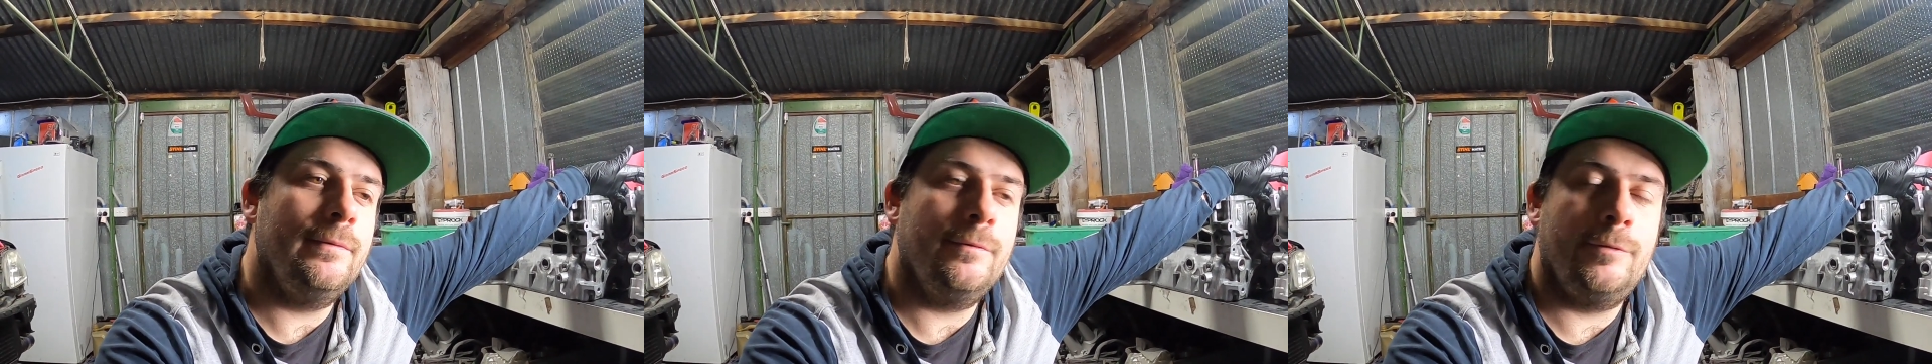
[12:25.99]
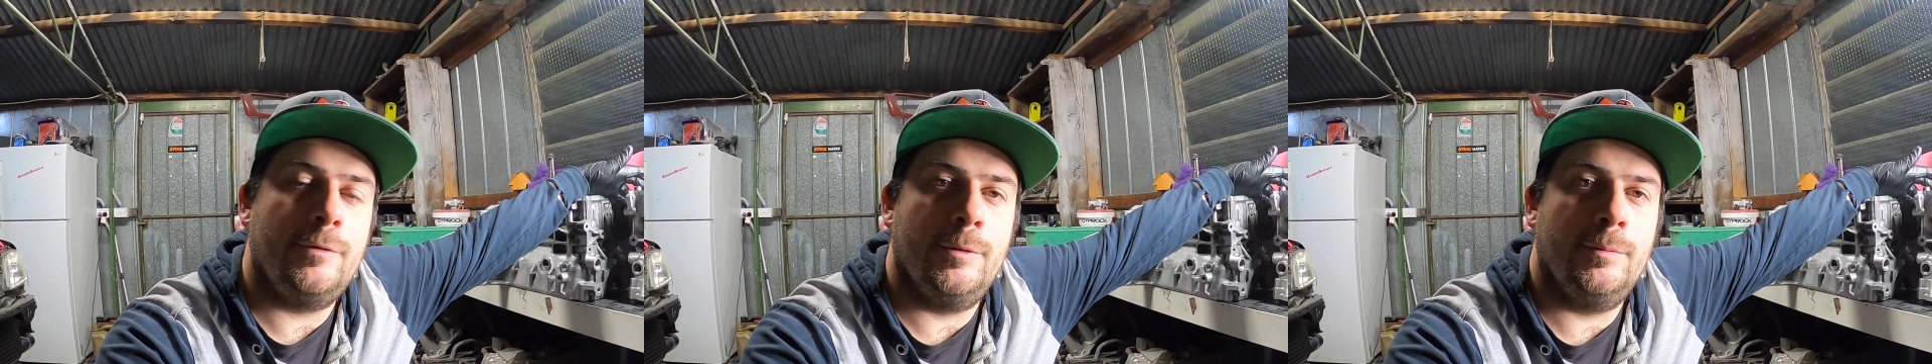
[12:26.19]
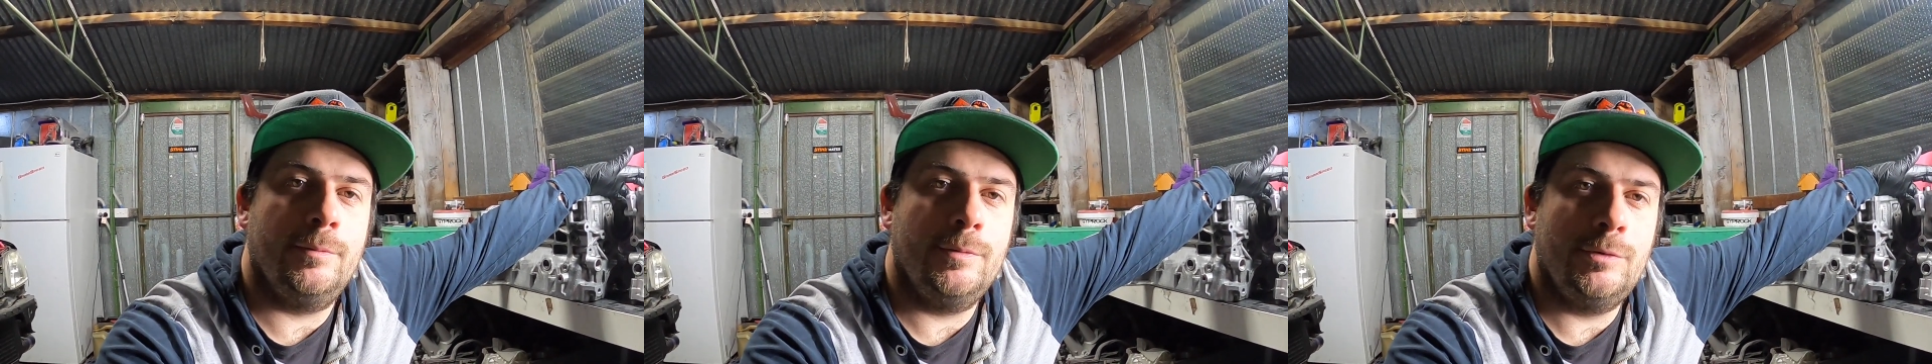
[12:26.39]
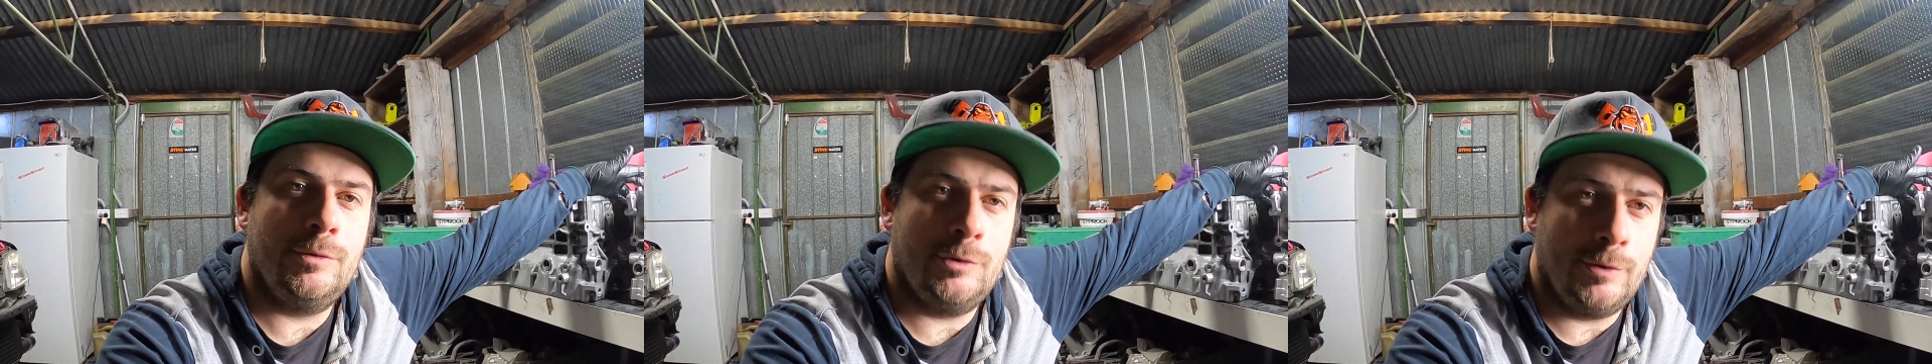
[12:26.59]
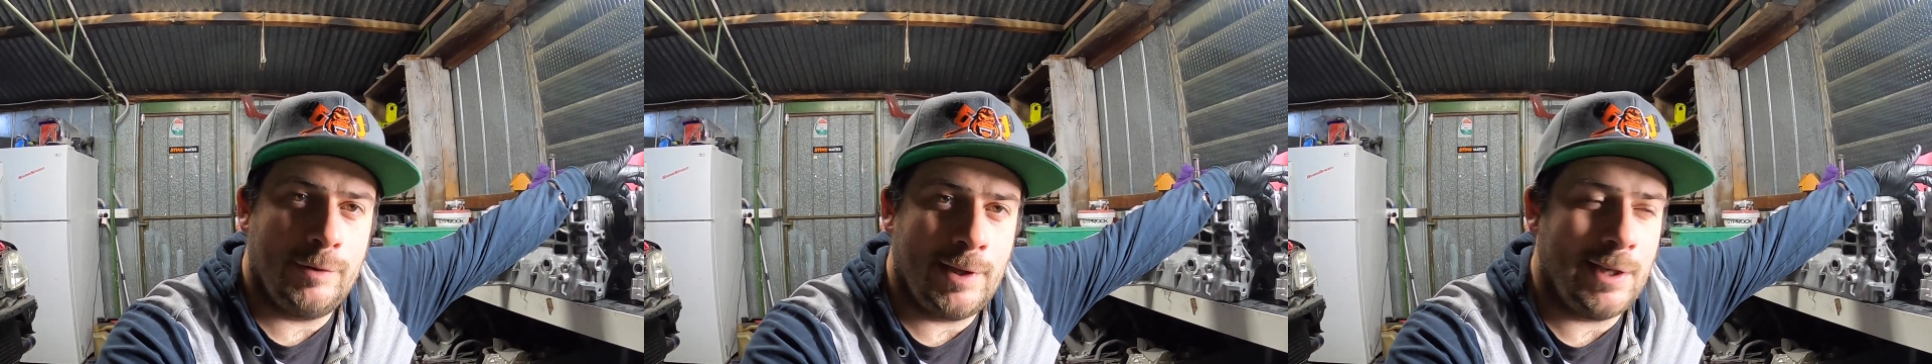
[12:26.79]
from
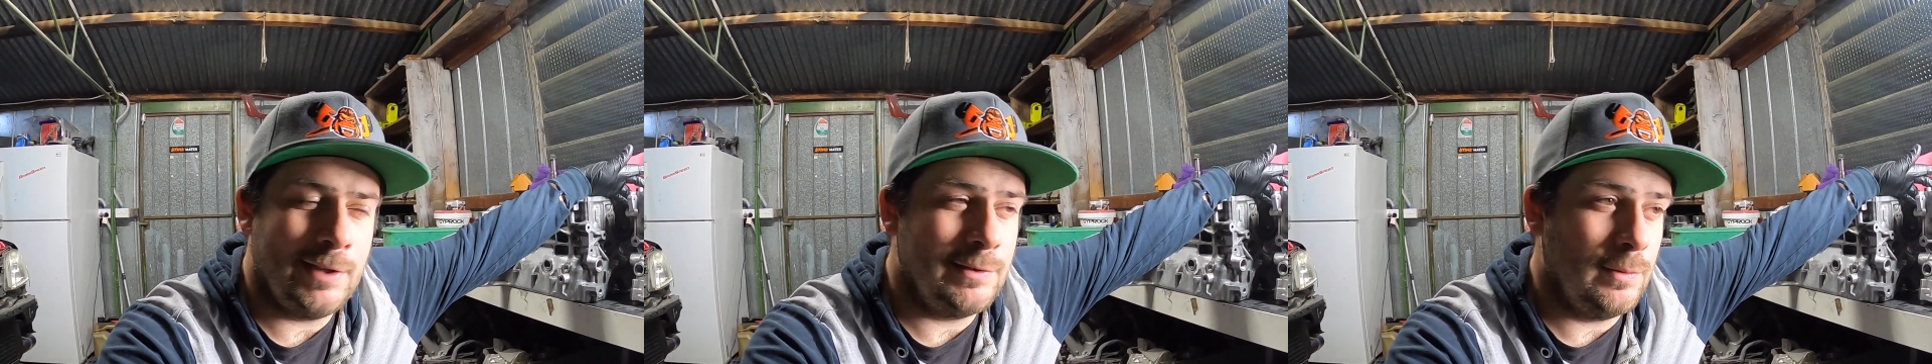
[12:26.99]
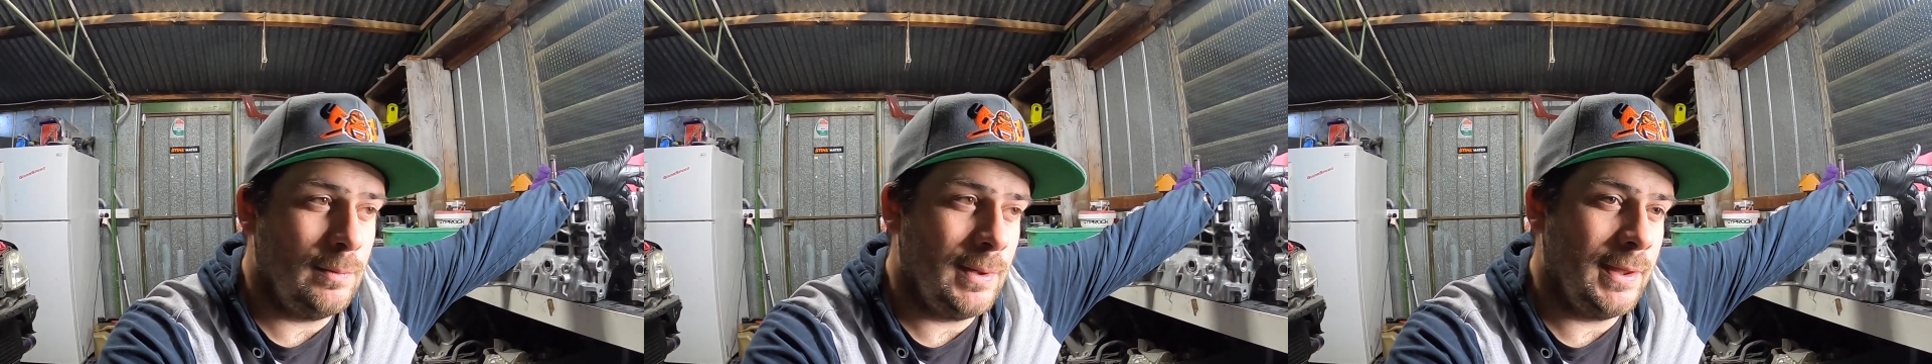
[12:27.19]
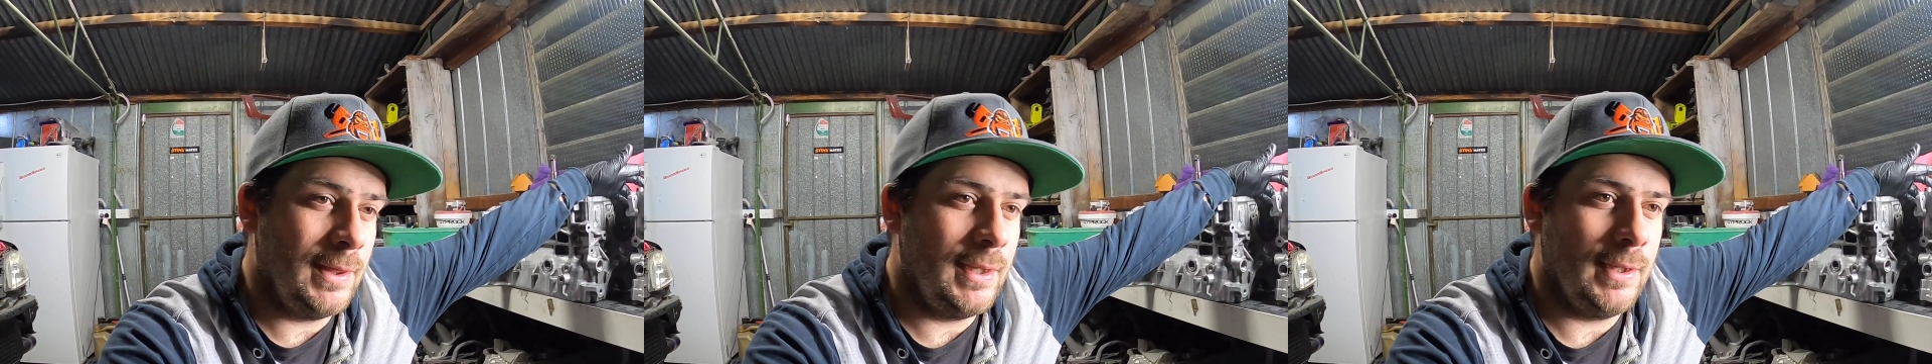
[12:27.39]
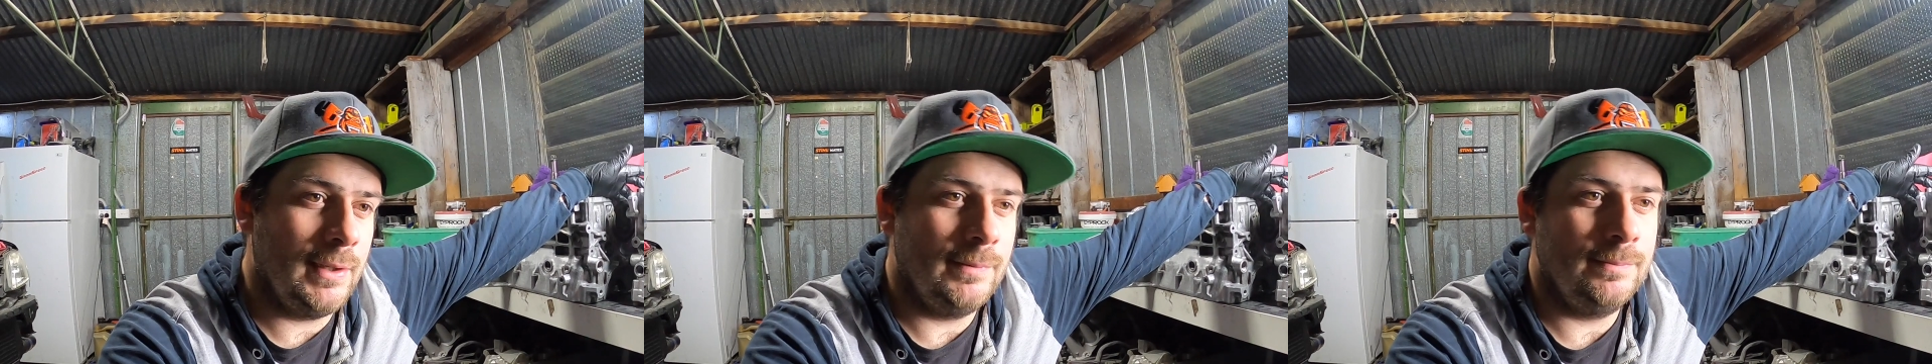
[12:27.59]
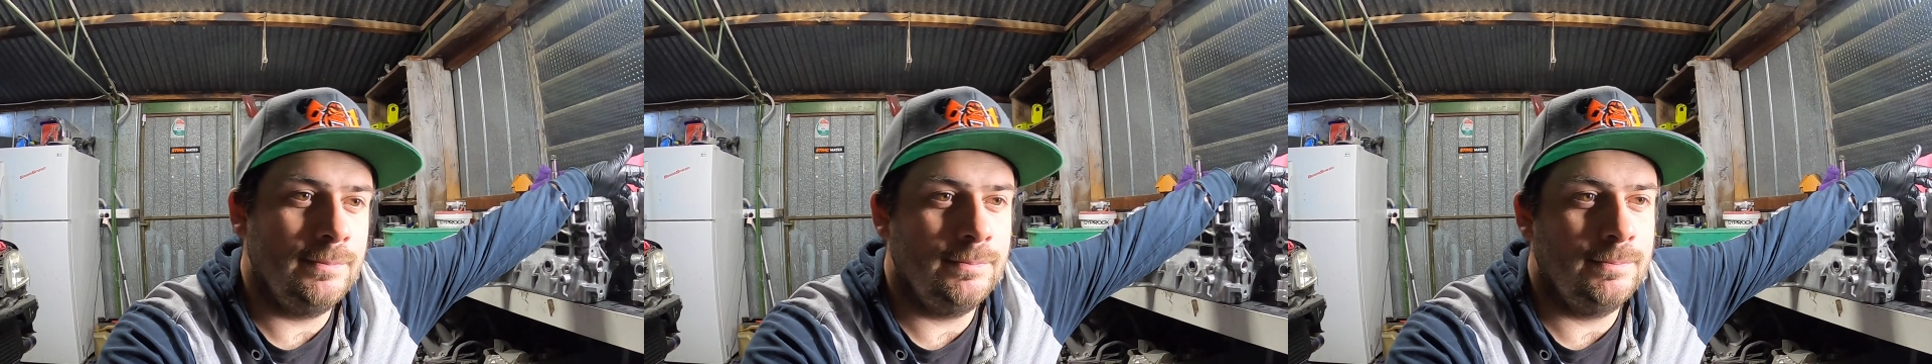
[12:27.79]
2 thou to 1 thou.